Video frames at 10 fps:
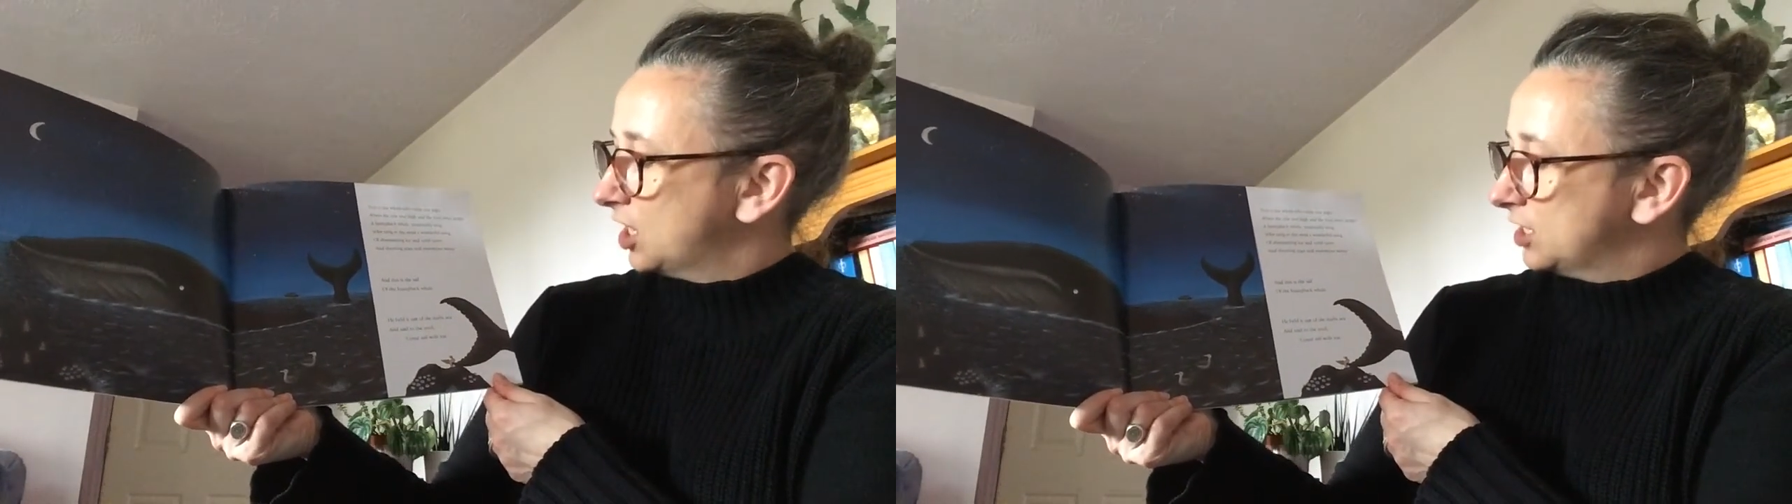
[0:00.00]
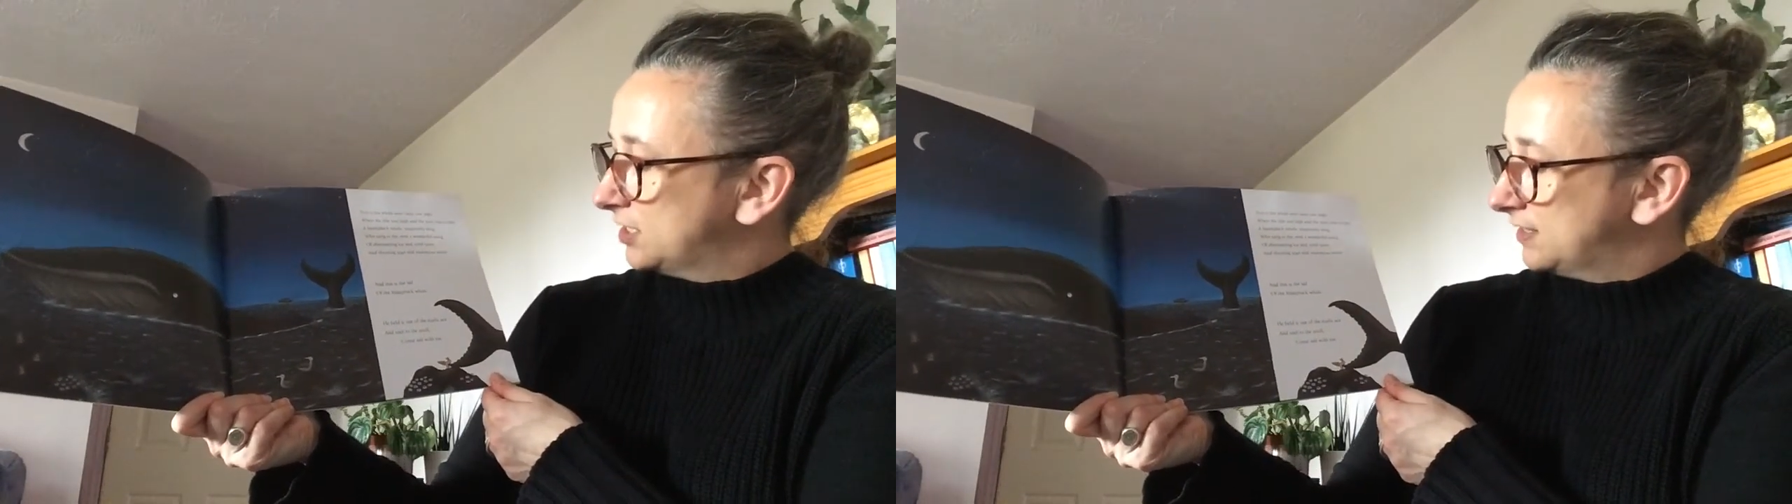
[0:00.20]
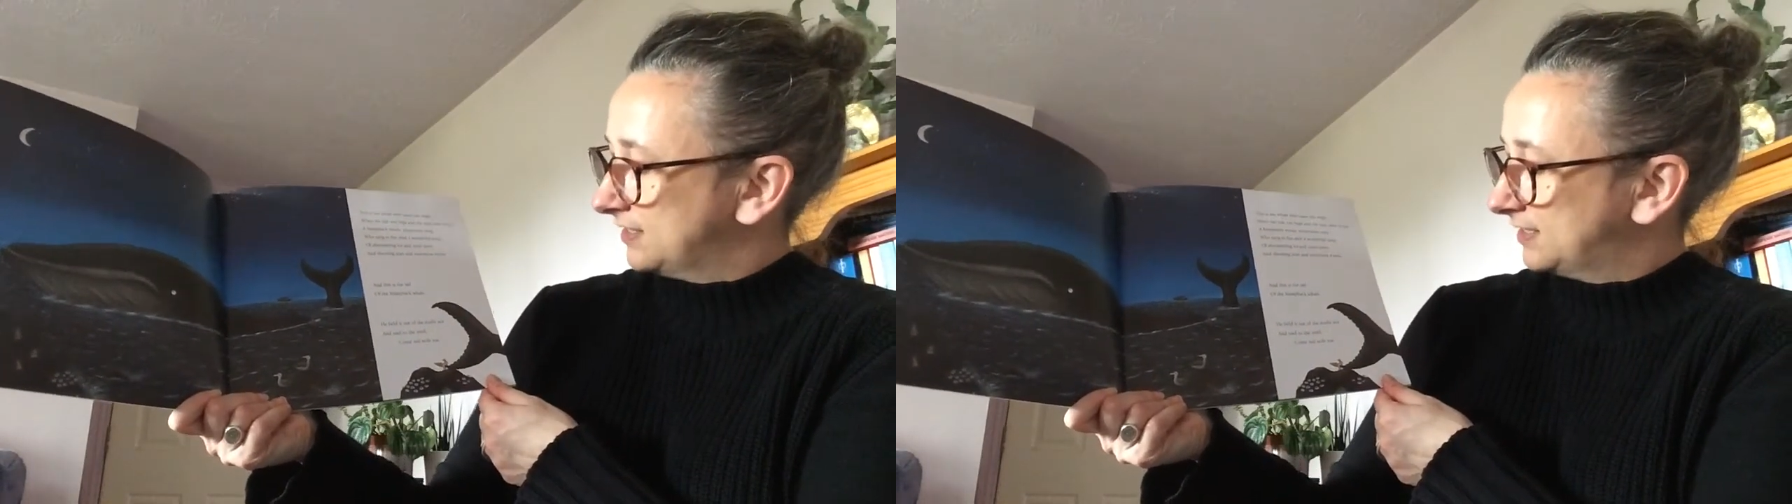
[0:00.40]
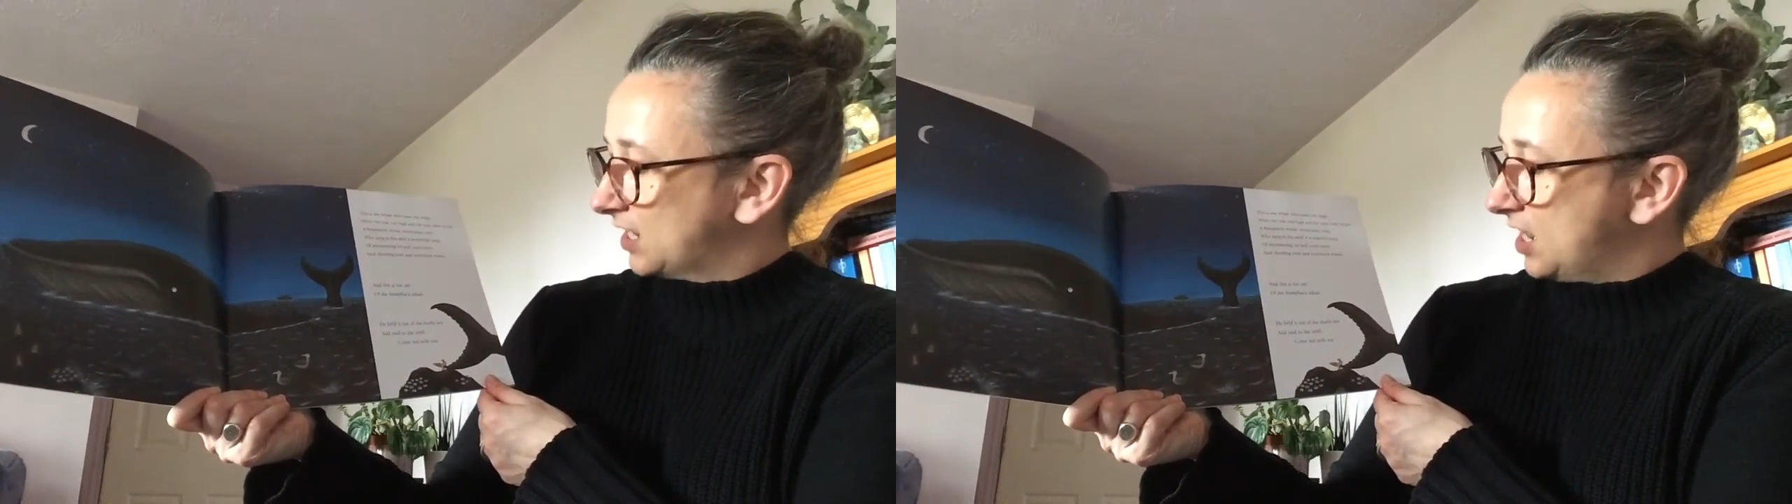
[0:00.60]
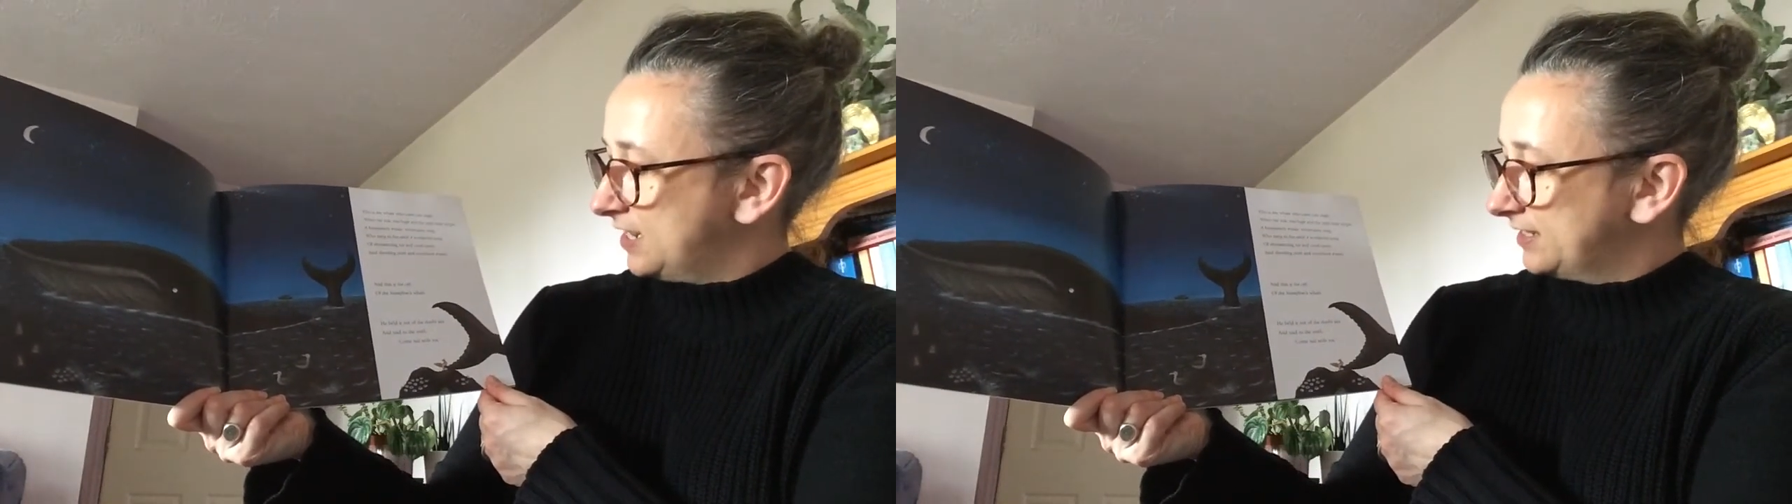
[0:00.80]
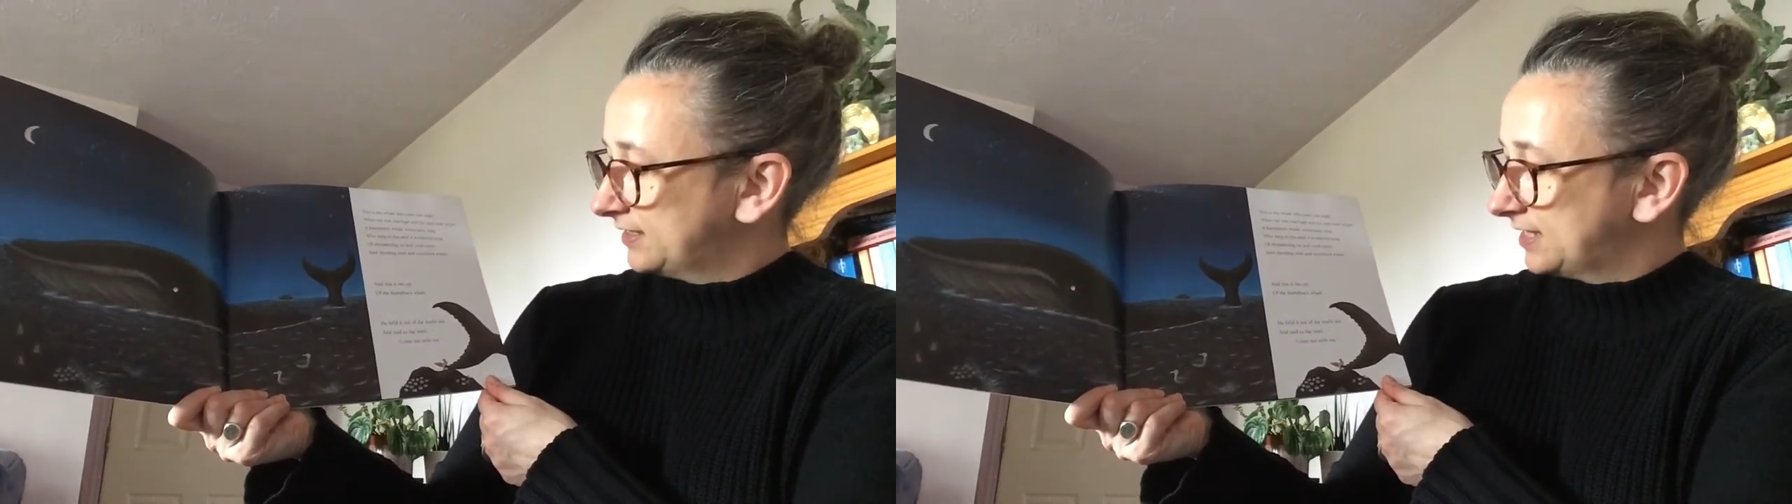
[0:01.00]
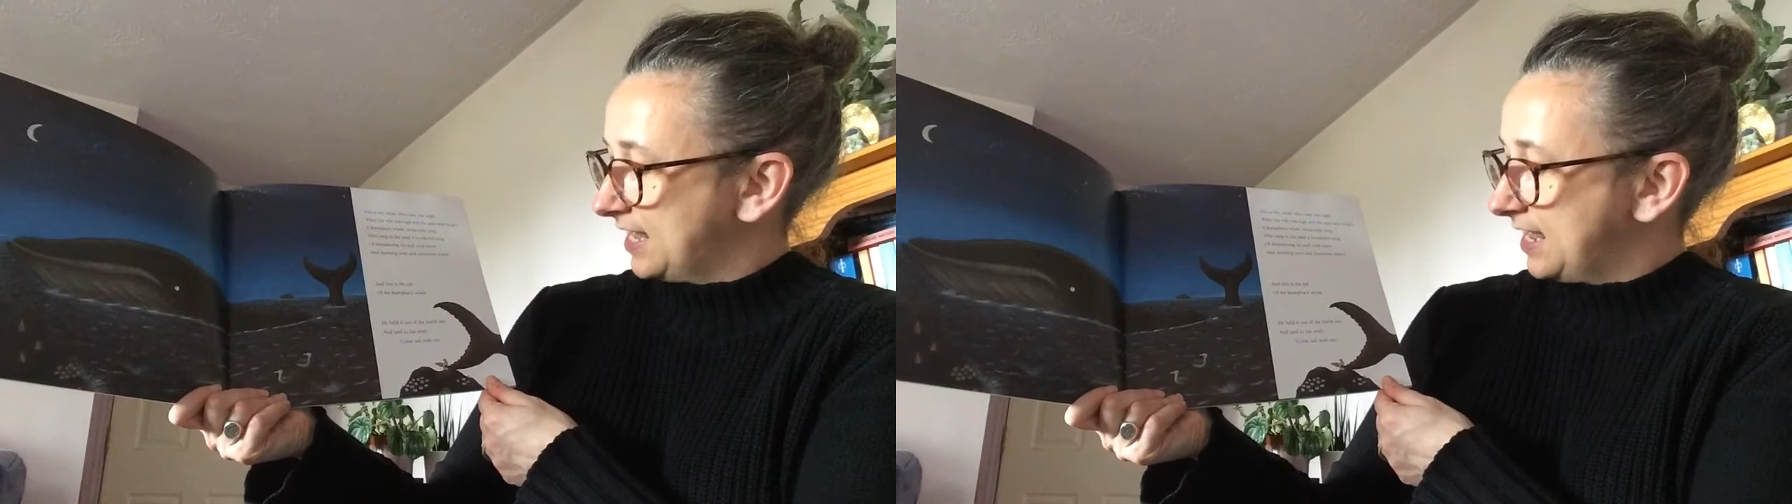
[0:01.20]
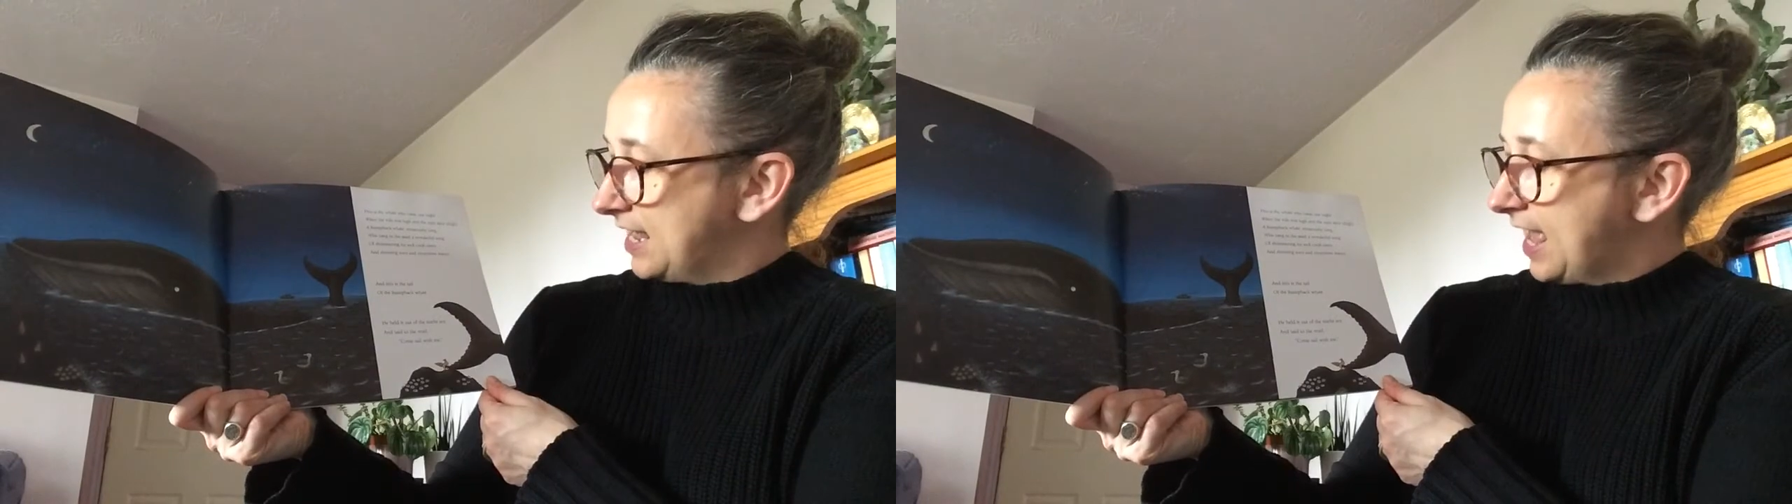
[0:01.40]
to the starlit
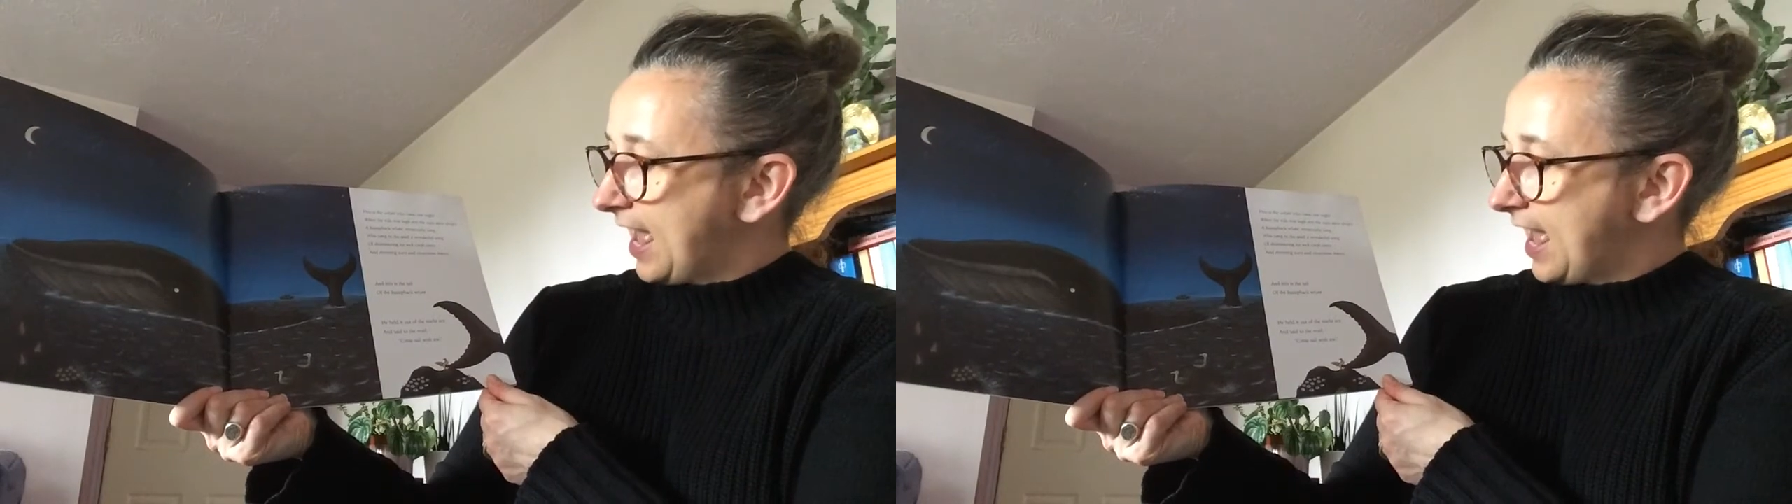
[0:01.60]
sea